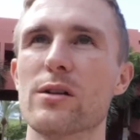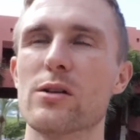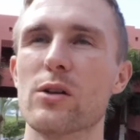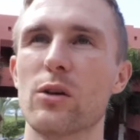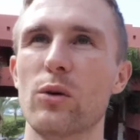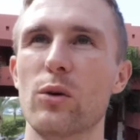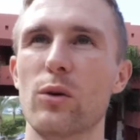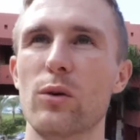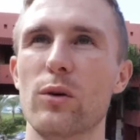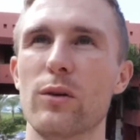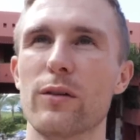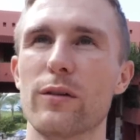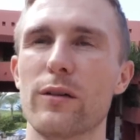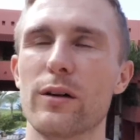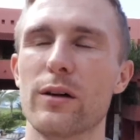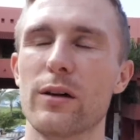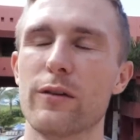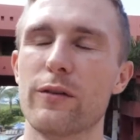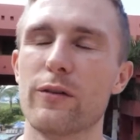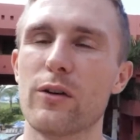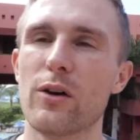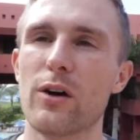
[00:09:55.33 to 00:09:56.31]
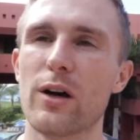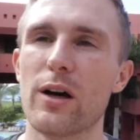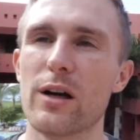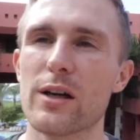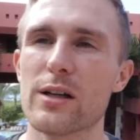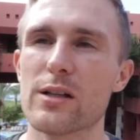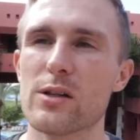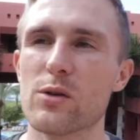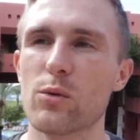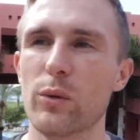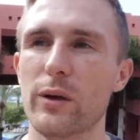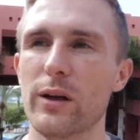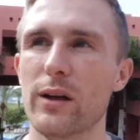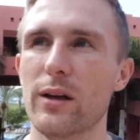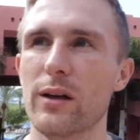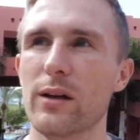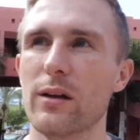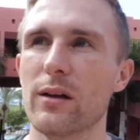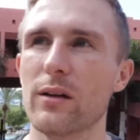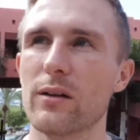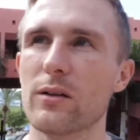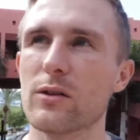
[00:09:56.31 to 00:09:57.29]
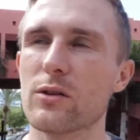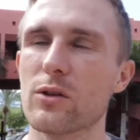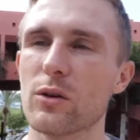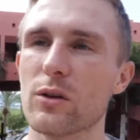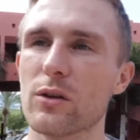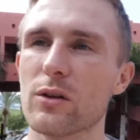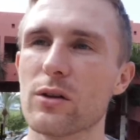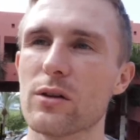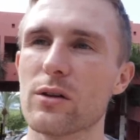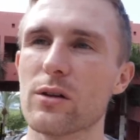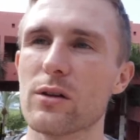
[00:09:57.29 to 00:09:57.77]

So uh, for us, we took